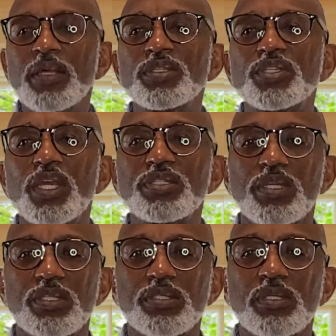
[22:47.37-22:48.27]

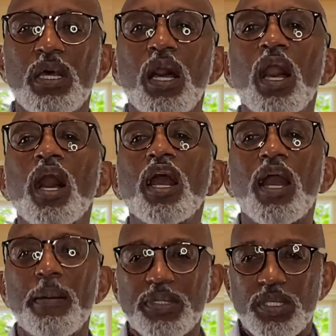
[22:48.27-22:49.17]
Jesus,
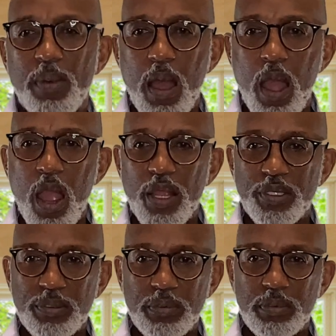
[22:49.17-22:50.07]
come into my heart.
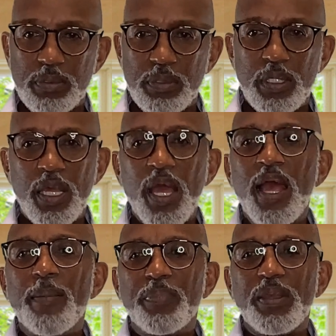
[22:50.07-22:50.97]

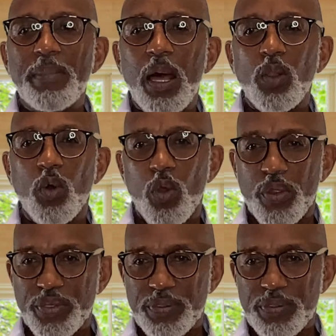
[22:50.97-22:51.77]
Be my Lord.